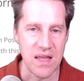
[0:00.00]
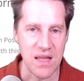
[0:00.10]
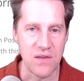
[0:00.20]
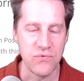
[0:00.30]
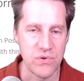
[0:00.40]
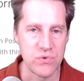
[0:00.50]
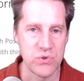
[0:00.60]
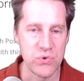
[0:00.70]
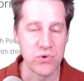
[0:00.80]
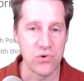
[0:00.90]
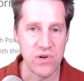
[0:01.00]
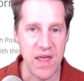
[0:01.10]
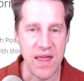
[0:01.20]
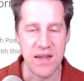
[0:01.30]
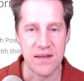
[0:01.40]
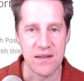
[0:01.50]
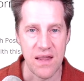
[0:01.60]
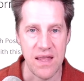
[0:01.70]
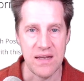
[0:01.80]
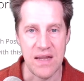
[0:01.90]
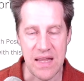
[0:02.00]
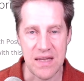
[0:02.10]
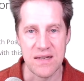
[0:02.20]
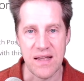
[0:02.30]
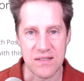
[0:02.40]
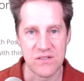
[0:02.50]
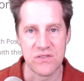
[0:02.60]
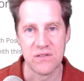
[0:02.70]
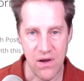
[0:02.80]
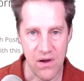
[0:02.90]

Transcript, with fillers: if you do create an index